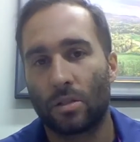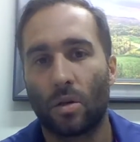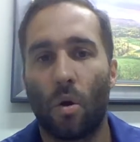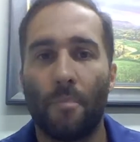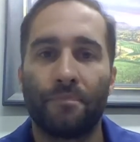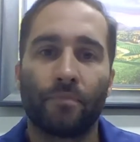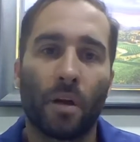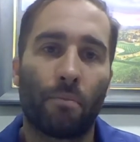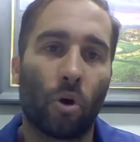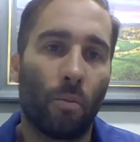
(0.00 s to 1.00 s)
So
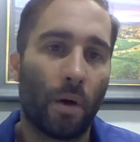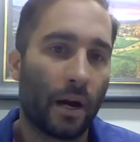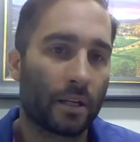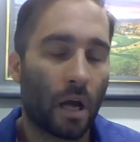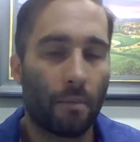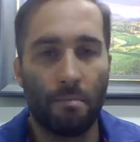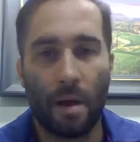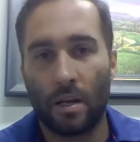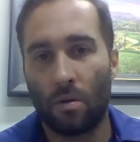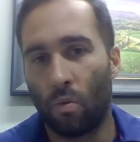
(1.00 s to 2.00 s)
probiotics come in
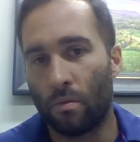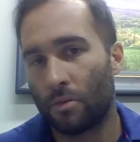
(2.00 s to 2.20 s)
many